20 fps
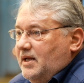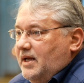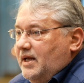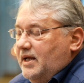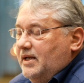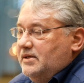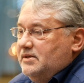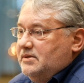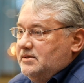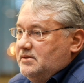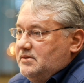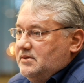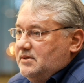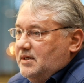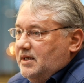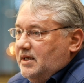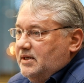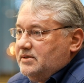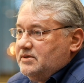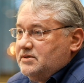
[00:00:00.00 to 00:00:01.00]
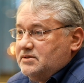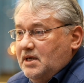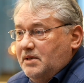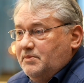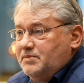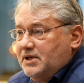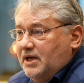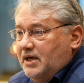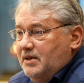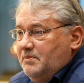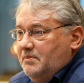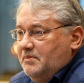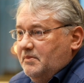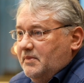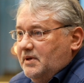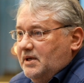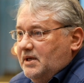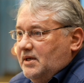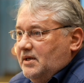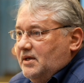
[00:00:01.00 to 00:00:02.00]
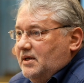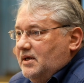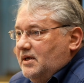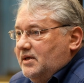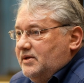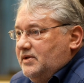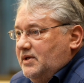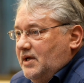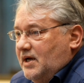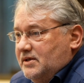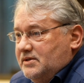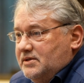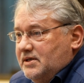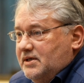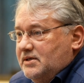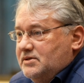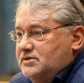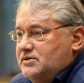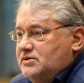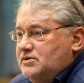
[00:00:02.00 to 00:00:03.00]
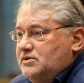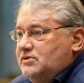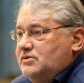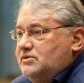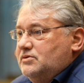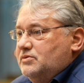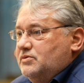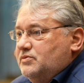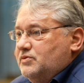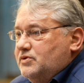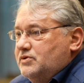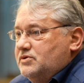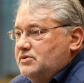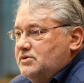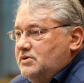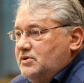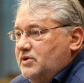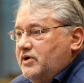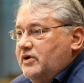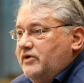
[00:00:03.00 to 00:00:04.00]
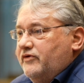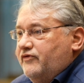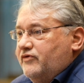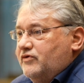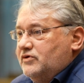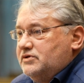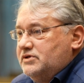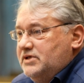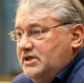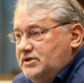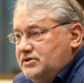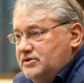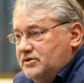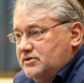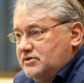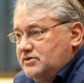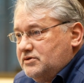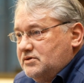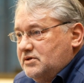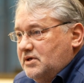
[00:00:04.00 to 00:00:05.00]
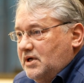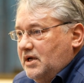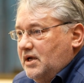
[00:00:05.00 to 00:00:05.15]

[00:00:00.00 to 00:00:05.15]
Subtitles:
And at the same time, the High-Tech Institute was looking for teachers